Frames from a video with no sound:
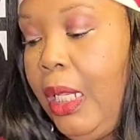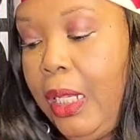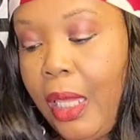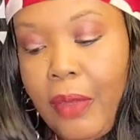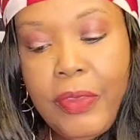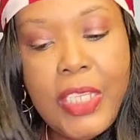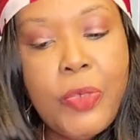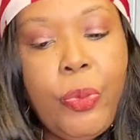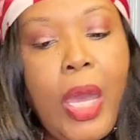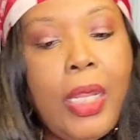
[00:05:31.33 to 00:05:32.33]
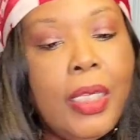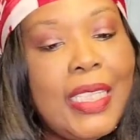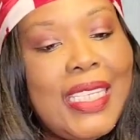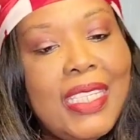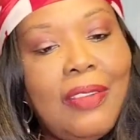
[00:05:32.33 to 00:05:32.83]
Love this product.
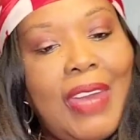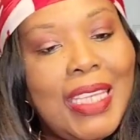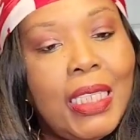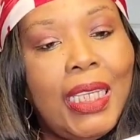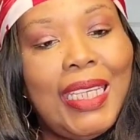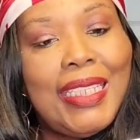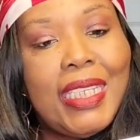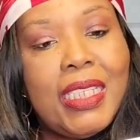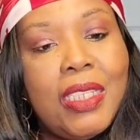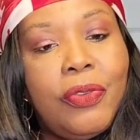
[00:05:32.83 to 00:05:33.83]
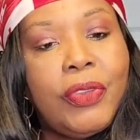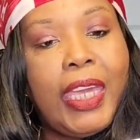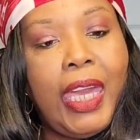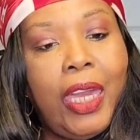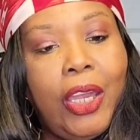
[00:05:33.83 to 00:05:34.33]
This is the Vaseline Intensive
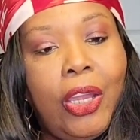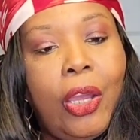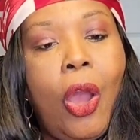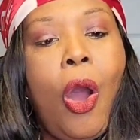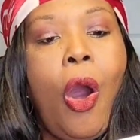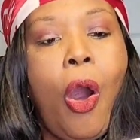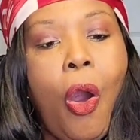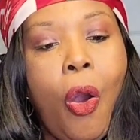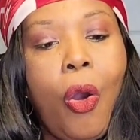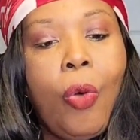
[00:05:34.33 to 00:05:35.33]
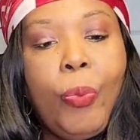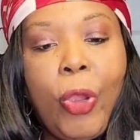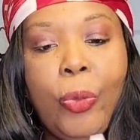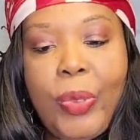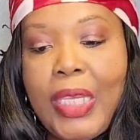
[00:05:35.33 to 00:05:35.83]
Care
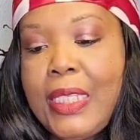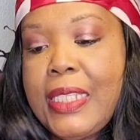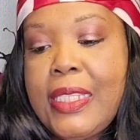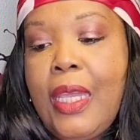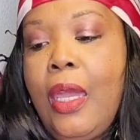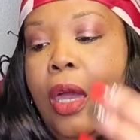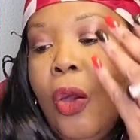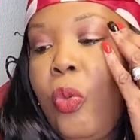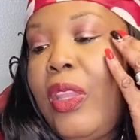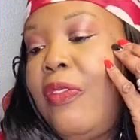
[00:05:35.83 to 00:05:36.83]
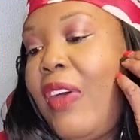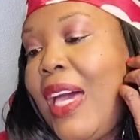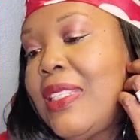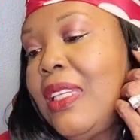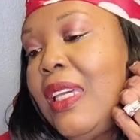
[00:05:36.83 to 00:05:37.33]
All-Purpose with
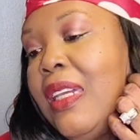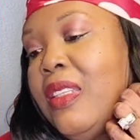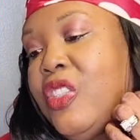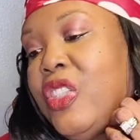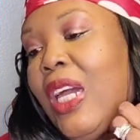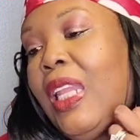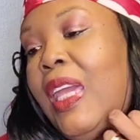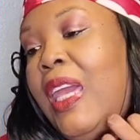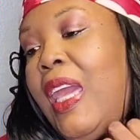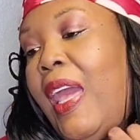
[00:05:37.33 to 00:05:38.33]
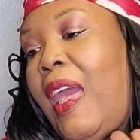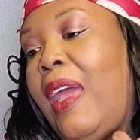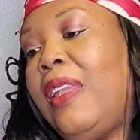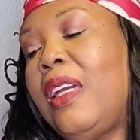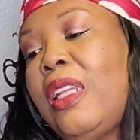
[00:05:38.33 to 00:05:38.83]
Vaseline Jelly
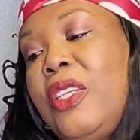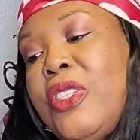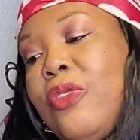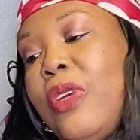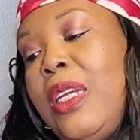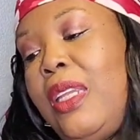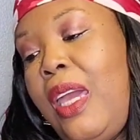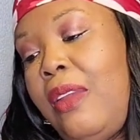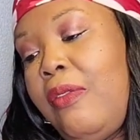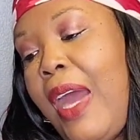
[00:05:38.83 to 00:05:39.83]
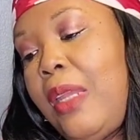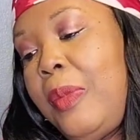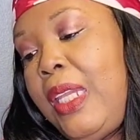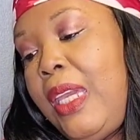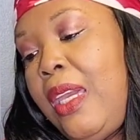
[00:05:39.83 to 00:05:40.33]
and Glycerin and
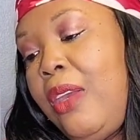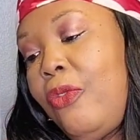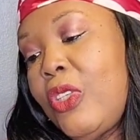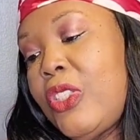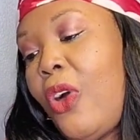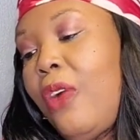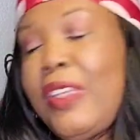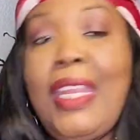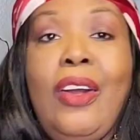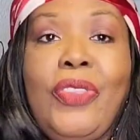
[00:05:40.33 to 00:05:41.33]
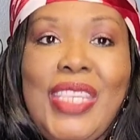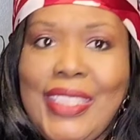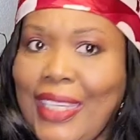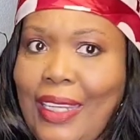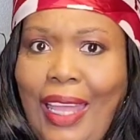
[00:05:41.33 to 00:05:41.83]
Vitamin E for soft and healthy
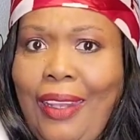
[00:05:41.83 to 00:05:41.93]
skin.